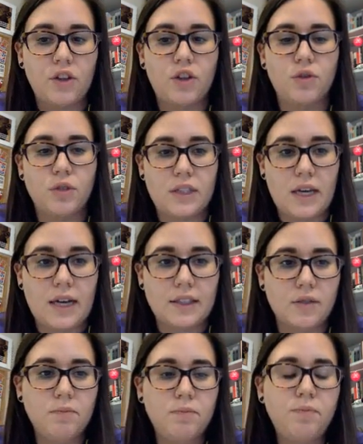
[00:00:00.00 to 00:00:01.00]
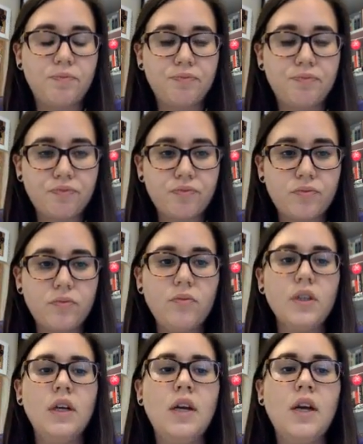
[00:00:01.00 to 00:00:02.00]
enthusiasm.
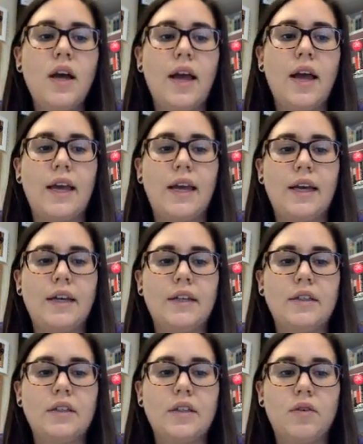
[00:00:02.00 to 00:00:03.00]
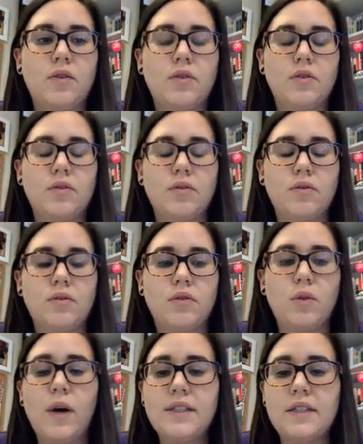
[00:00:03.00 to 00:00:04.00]
And
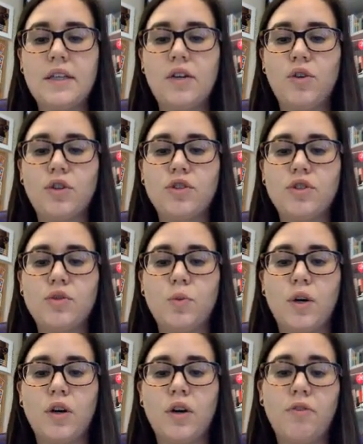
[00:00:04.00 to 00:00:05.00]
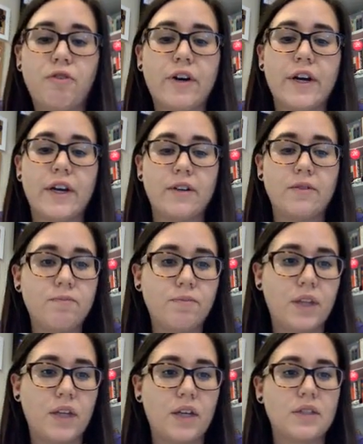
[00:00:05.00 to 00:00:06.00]
the white settlers were afraid
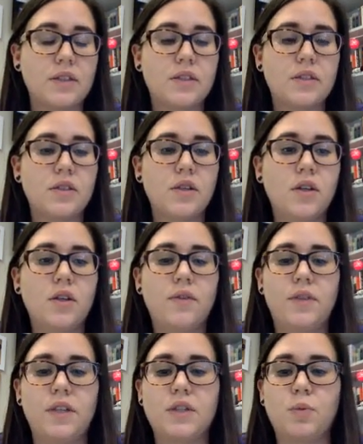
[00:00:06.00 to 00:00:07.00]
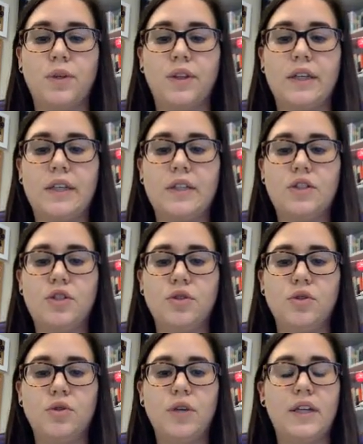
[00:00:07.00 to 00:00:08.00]
that this would lead
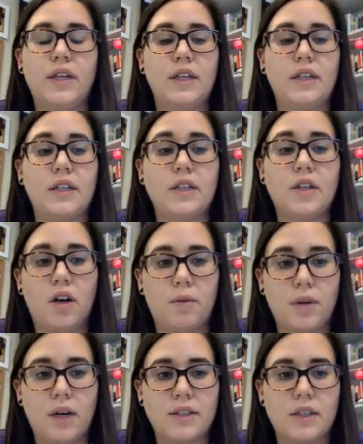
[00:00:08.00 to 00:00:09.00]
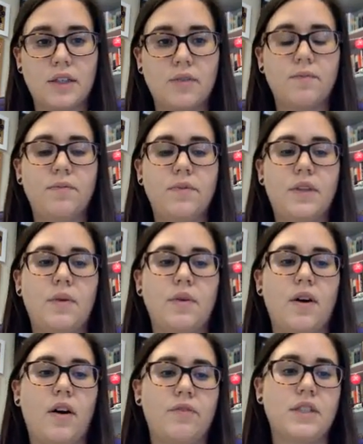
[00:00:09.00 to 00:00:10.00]
to an Indian uprising. They
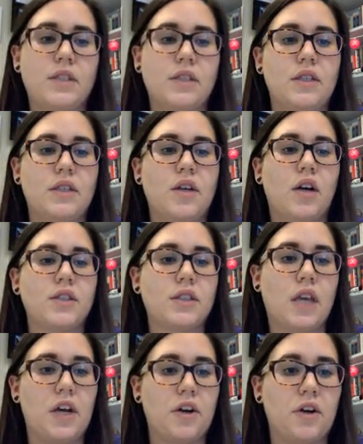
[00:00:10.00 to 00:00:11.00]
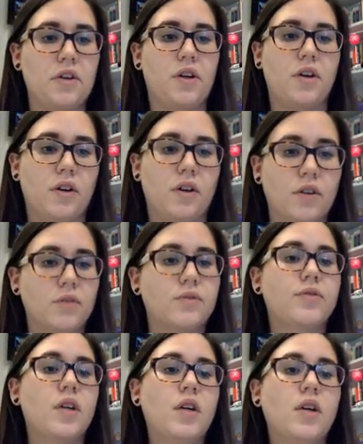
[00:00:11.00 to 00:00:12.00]
were obviously not scared
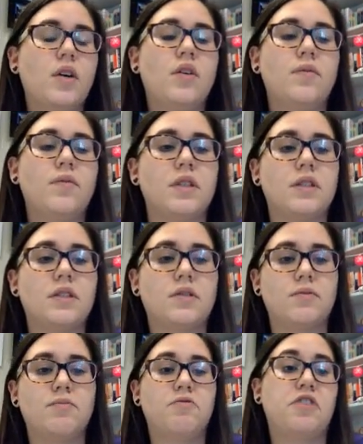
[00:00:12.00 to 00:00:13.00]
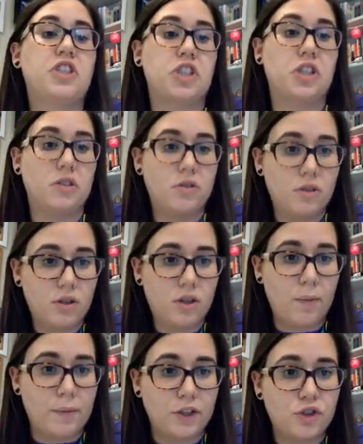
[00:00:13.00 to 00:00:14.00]
of this vision
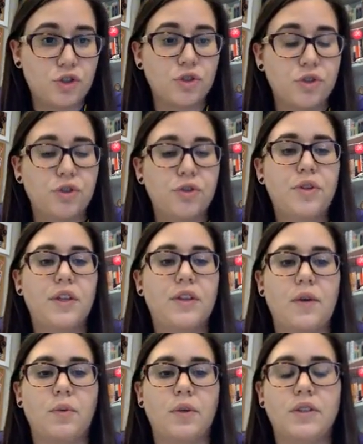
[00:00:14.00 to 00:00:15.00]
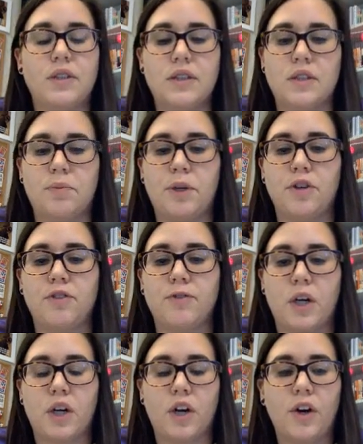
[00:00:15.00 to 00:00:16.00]
coming true, that they would disappear
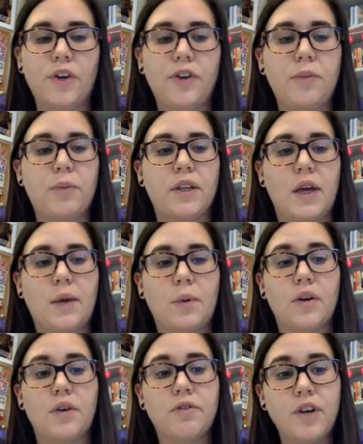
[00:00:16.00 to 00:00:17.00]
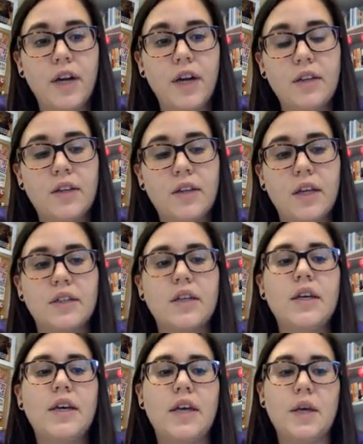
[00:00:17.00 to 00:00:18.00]
from the earth, but they were afraid that
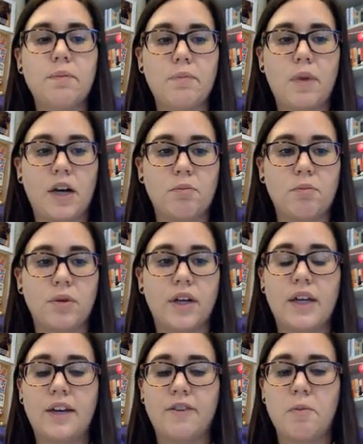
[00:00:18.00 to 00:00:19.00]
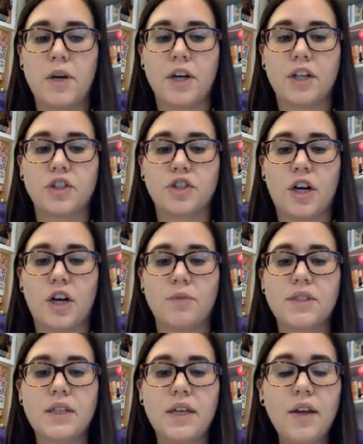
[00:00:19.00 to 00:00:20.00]
it might bring Native American tribes
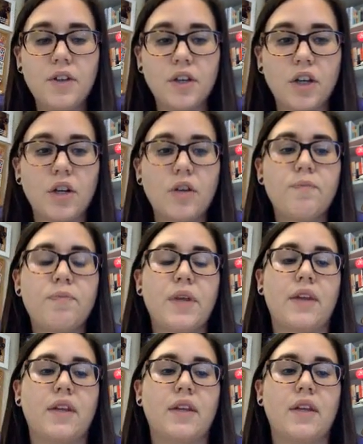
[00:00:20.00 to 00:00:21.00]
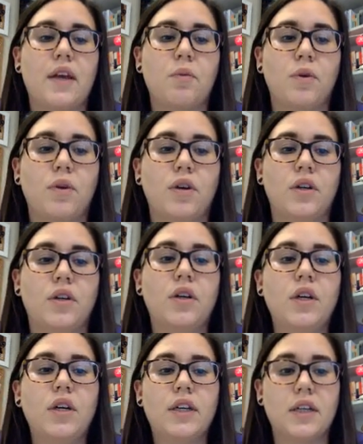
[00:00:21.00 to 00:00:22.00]
together and that they would
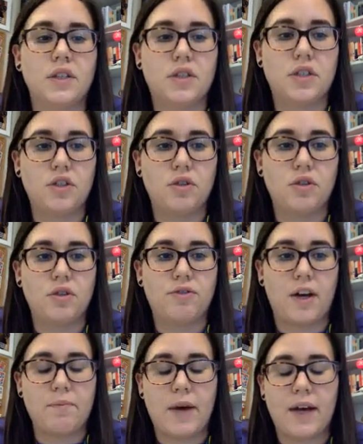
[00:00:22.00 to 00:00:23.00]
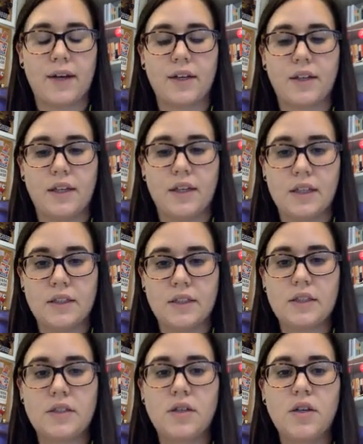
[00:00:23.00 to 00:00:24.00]
continue to fight back
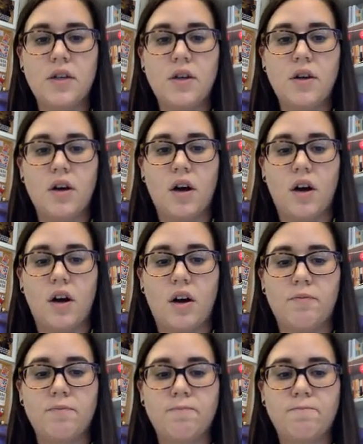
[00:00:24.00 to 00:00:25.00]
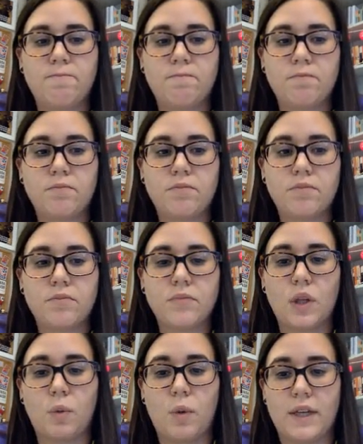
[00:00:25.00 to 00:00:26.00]
against
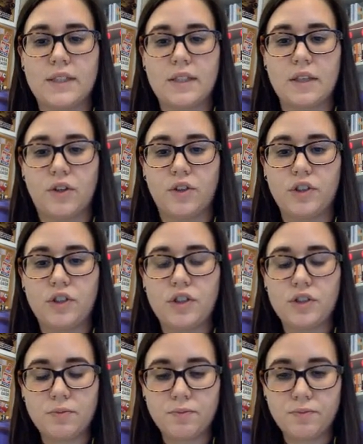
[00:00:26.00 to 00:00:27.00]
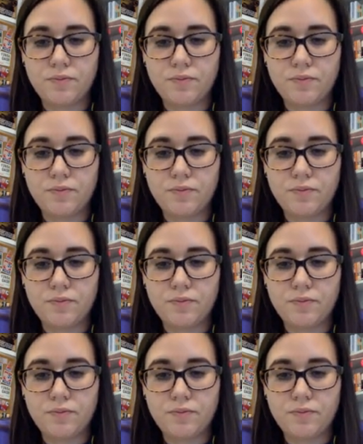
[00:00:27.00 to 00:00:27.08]
the white settlers.